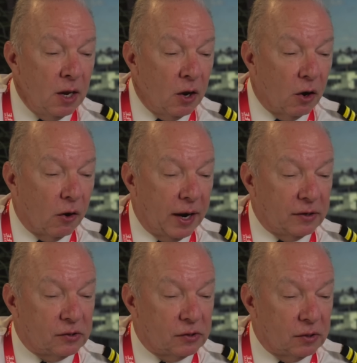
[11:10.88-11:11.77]
All right.
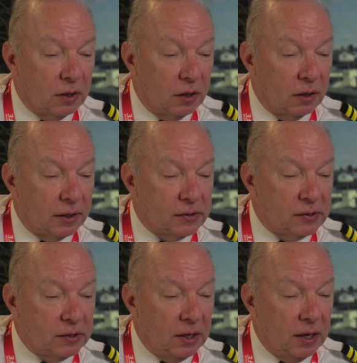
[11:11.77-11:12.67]
So let's
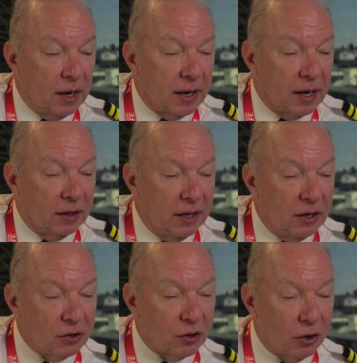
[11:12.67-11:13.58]
see. I got
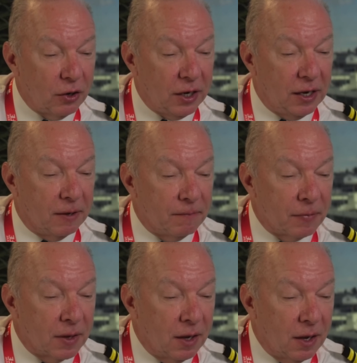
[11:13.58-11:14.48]
Lynn Curdy.
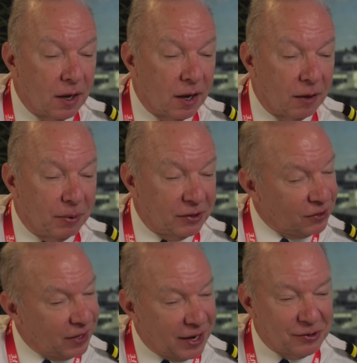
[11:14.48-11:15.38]
A bunch
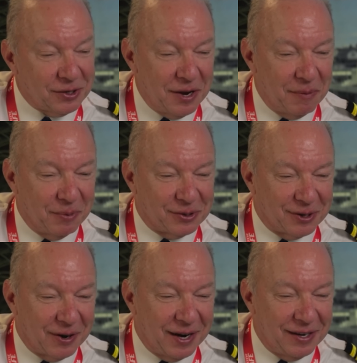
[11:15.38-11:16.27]
of letters and numbers.
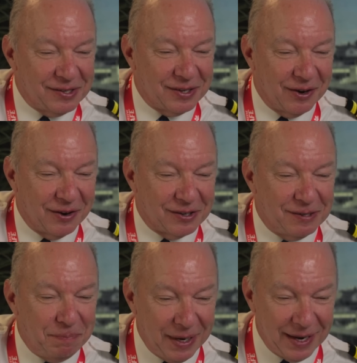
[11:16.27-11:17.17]
All right. Is there a
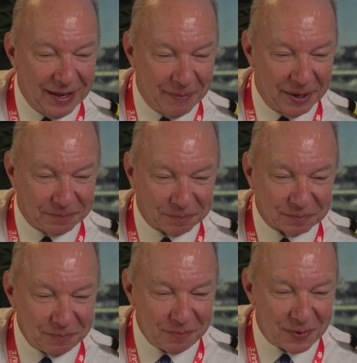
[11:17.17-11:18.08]
speed limit
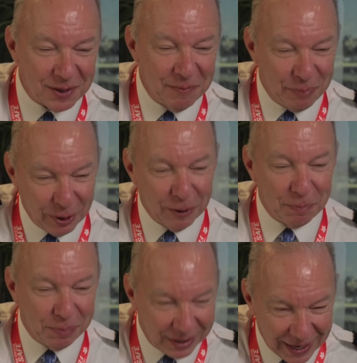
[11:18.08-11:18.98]
per
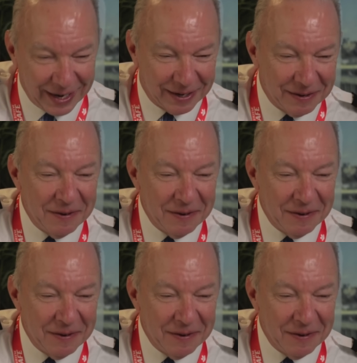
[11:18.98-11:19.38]
plane?